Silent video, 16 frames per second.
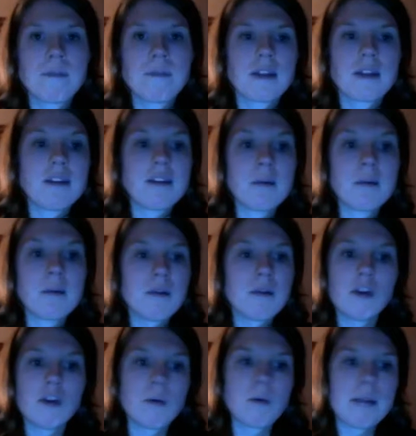And sometimes she
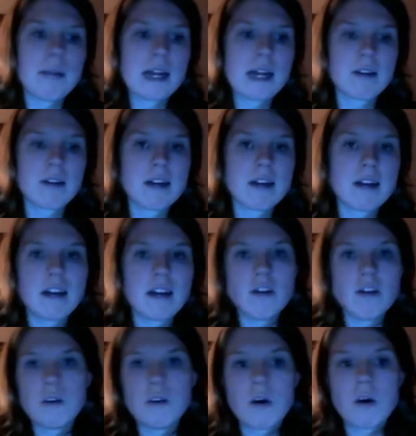wouldn't make it outside. She
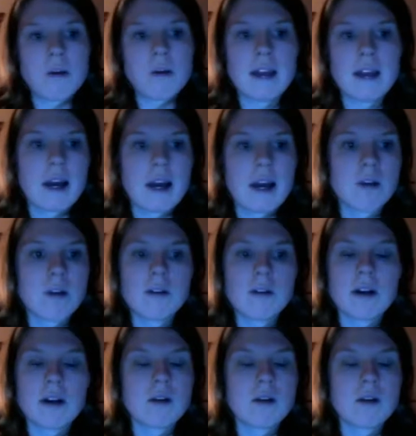would go in the house, and